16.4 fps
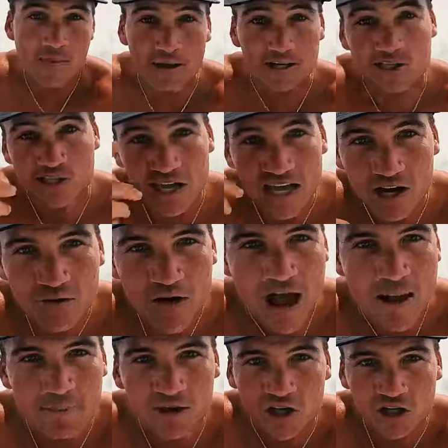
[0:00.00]
But stick
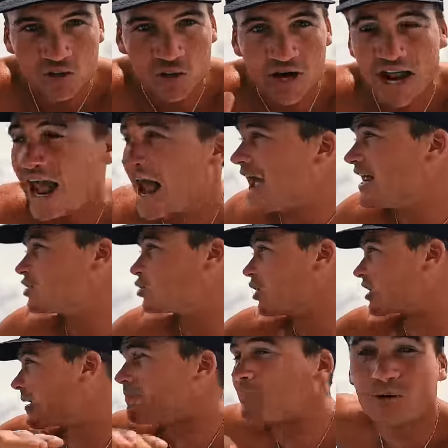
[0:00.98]
around, because we're gonna head to
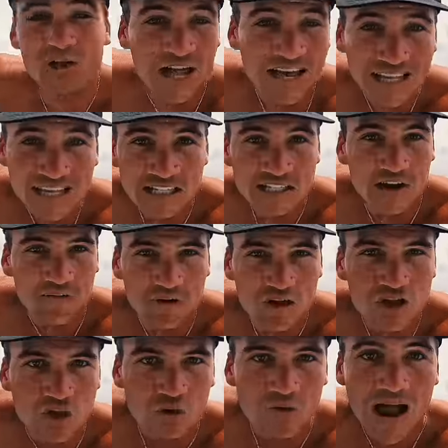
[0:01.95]
a completely
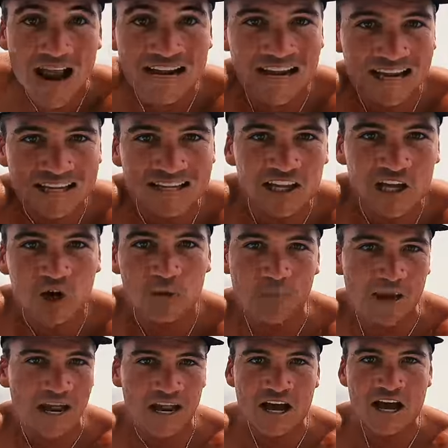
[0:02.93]
different terrain in a little
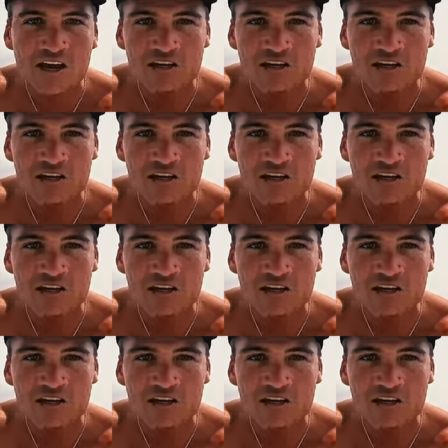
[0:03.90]
bit